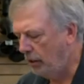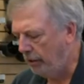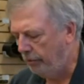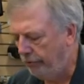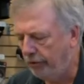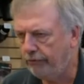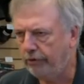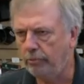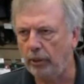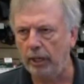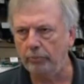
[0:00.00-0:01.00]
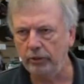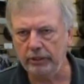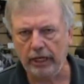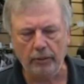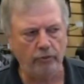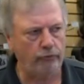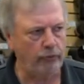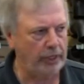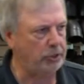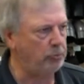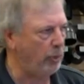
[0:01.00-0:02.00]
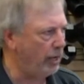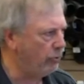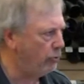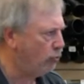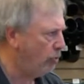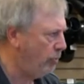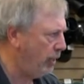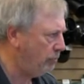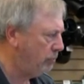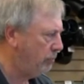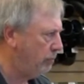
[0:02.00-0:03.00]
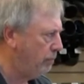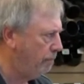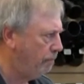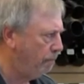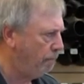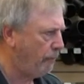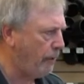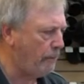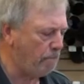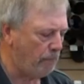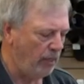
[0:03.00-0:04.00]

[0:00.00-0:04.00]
a very, very popular type of raised panel door bit. Okay?